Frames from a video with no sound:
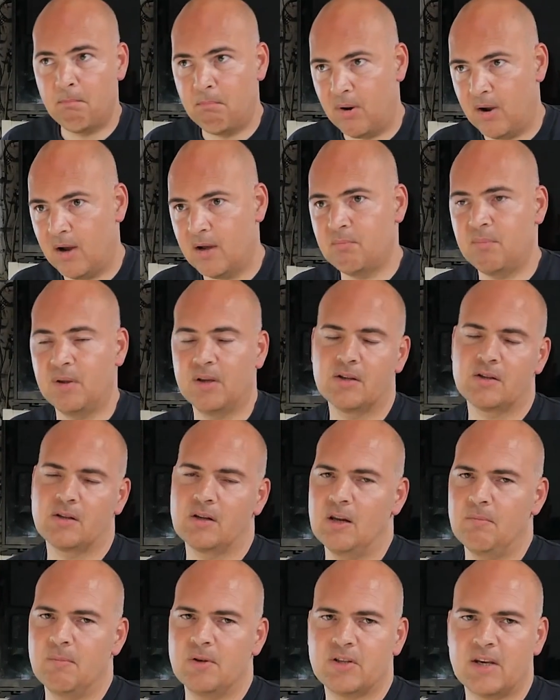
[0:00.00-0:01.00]
But because
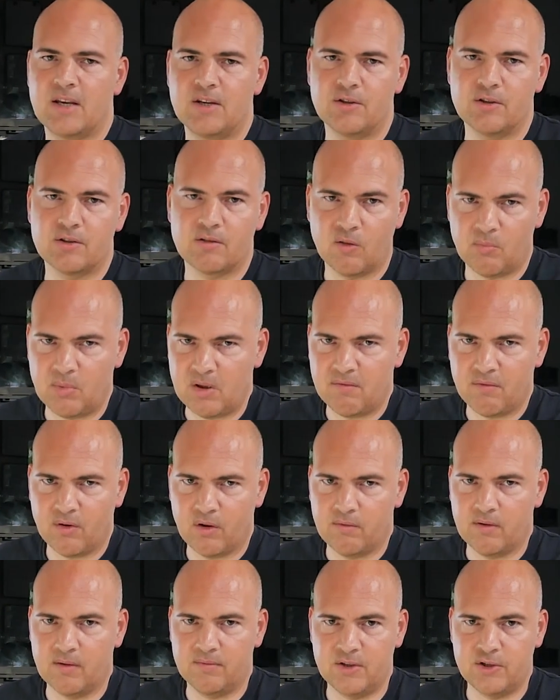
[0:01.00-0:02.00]
of the limitations of the
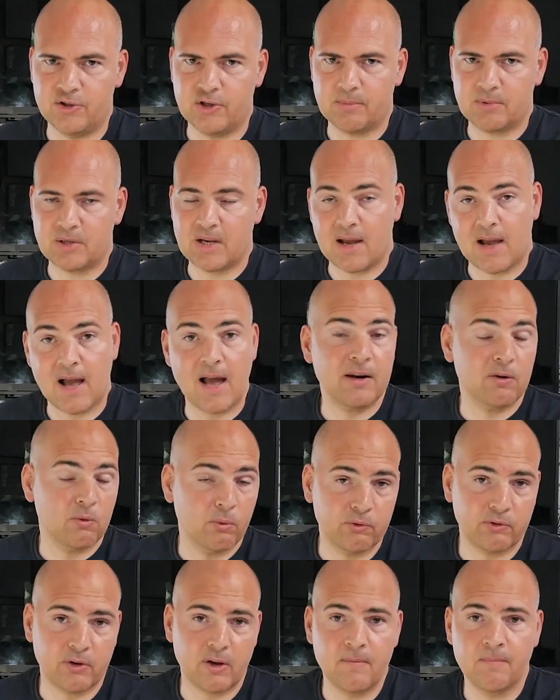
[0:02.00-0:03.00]
B550 chipset and
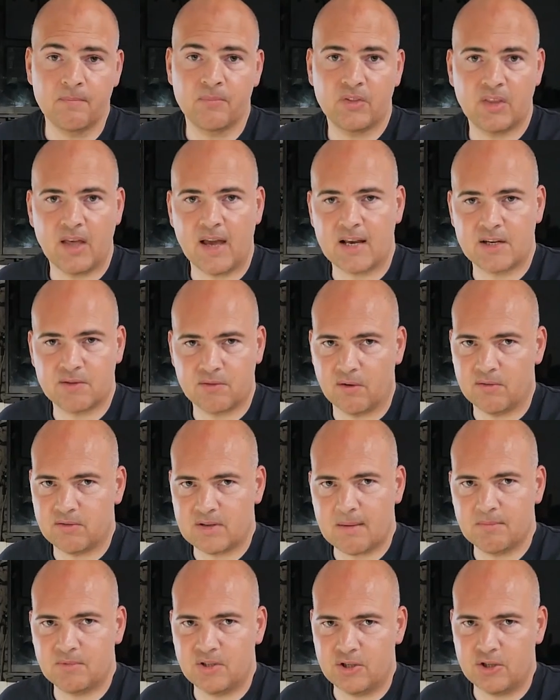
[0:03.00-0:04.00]
also the
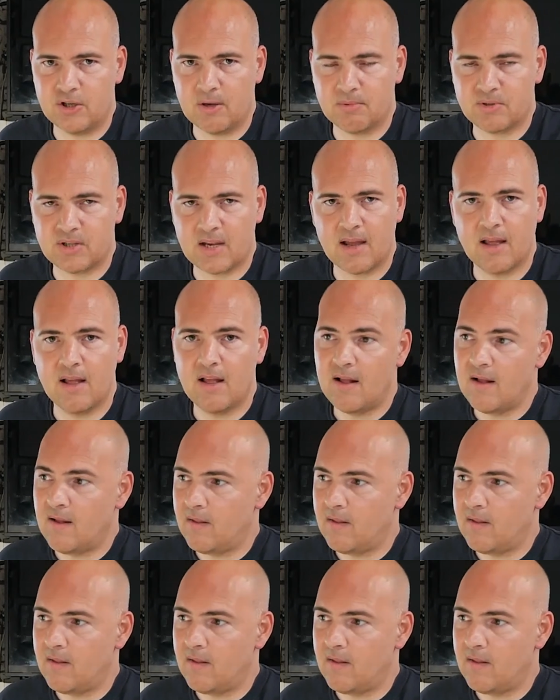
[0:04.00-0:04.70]
X570 chipset,